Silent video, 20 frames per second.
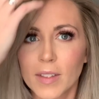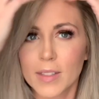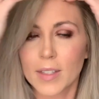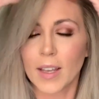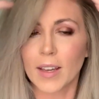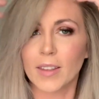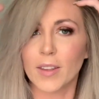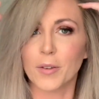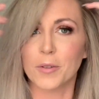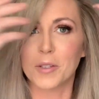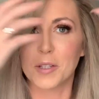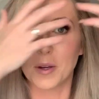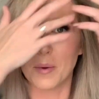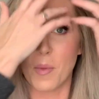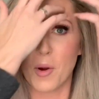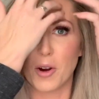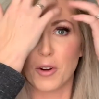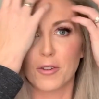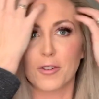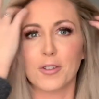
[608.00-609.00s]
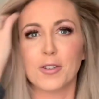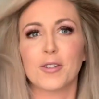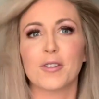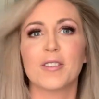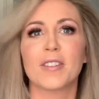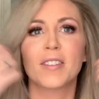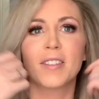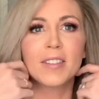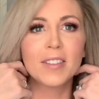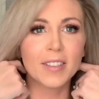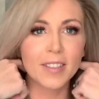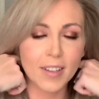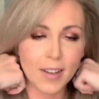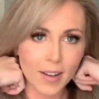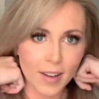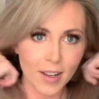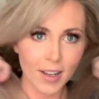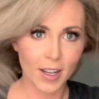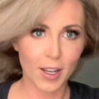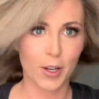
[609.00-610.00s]
like those commercials
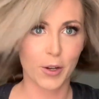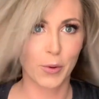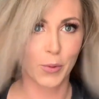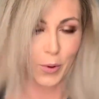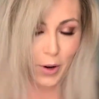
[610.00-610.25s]
where